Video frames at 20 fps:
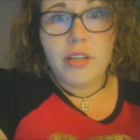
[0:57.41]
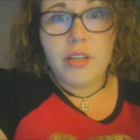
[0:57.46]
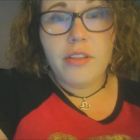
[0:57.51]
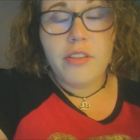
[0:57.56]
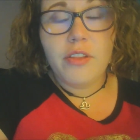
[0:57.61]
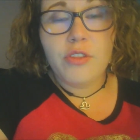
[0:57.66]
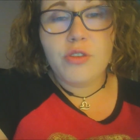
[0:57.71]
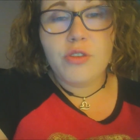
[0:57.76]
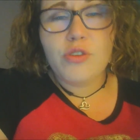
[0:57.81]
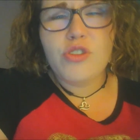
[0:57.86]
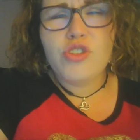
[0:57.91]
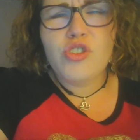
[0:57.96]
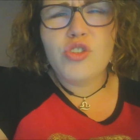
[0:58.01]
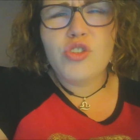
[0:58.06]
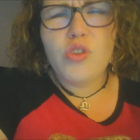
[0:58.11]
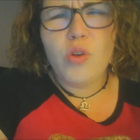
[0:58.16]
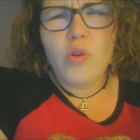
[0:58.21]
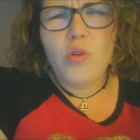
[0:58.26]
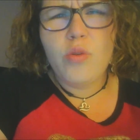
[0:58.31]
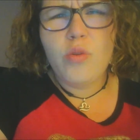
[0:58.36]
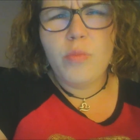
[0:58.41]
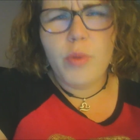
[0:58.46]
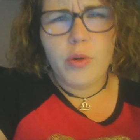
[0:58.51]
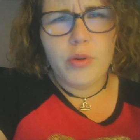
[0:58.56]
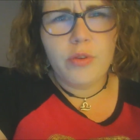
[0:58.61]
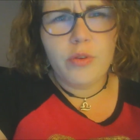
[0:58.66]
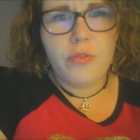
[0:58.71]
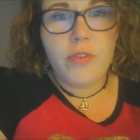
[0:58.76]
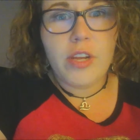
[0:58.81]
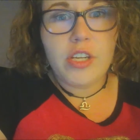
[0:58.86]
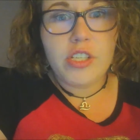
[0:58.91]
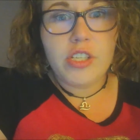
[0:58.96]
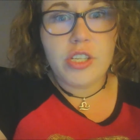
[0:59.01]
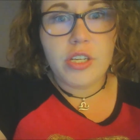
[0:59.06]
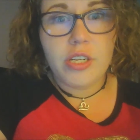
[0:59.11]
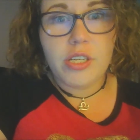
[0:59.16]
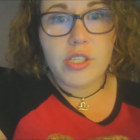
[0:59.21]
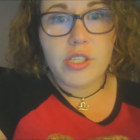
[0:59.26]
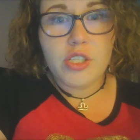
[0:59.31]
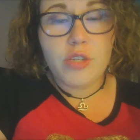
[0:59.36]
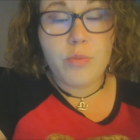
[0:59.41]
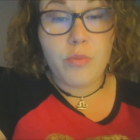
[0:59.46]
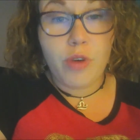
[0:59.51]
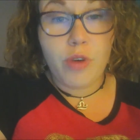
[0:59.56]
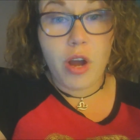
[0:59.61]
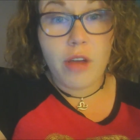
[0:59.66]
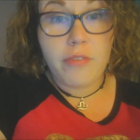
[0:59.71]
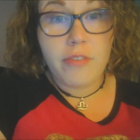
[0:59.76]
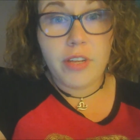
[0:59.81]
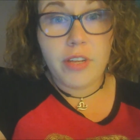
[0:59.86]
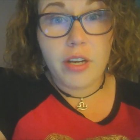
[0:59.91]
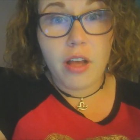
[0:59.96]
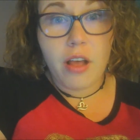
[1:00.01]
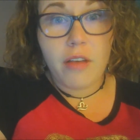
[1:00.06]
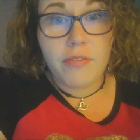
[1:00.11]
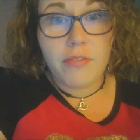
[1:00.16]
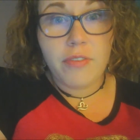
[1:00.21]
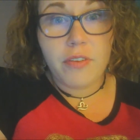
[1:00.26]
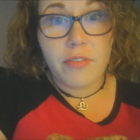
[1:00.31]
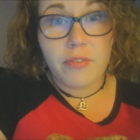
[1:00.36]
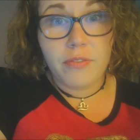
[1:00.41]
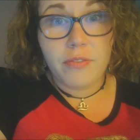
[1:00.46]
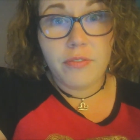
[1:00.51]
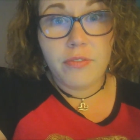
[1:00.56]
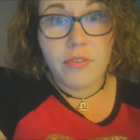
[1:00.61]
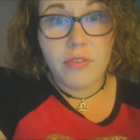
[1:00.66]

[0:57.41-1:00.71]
that their sole motivation is to profit off of